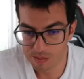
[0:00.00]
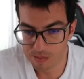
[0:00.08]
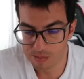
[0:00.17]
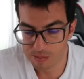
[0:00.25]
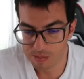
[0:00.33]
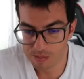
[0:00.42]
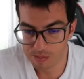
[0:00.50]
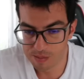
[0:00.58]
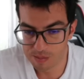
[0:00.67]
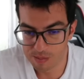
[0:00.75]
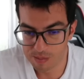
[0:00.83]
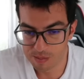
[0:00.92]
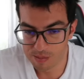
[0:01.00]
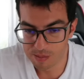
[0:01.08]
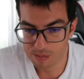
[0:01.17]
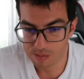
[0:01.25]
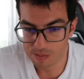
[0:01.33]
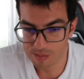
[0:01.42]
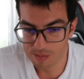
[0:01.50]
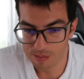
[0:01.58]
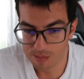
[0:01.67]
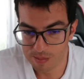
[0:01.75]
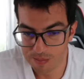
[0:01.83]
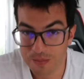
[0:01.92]

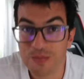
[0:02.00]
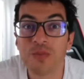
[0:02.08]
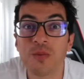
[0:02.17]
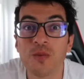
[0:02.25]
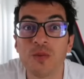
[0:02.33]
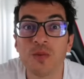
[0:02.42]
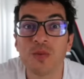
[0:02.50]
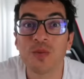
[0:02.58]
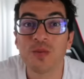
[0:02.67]
(silent)